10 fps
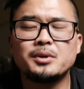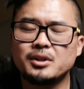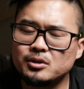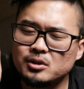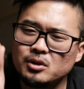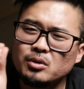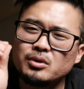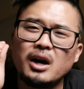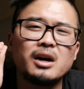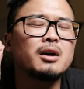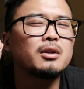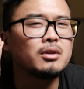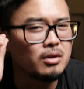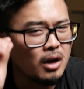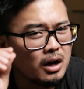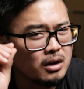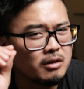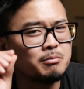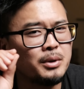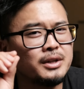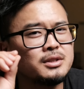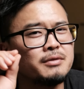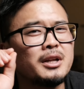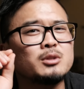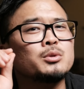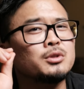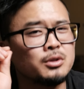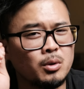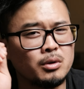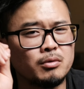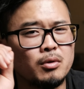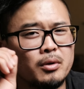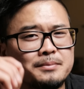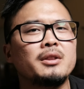but there's still not a lot of bass if that's what you're going for.